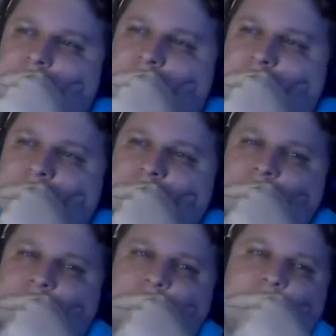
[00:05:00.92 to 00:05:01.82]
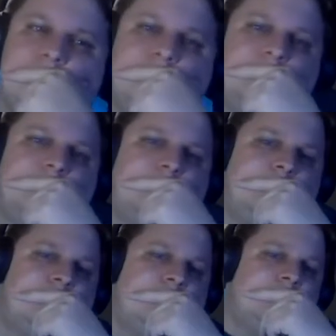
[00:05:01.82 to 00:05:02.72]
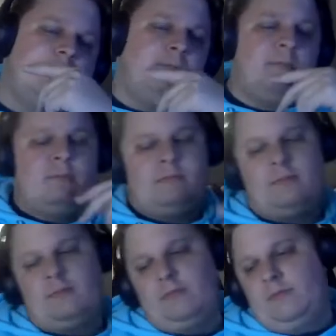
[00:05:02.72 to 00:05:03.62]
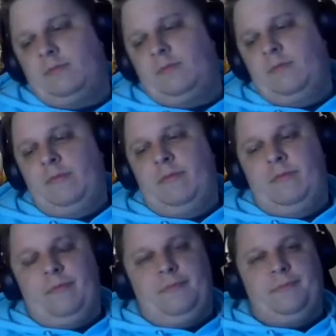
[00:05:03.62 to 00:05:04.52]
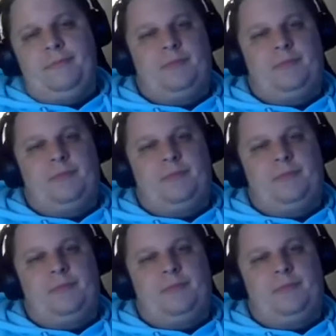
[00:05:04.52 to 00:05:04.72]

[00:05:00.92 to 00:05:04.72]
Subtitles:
(silent)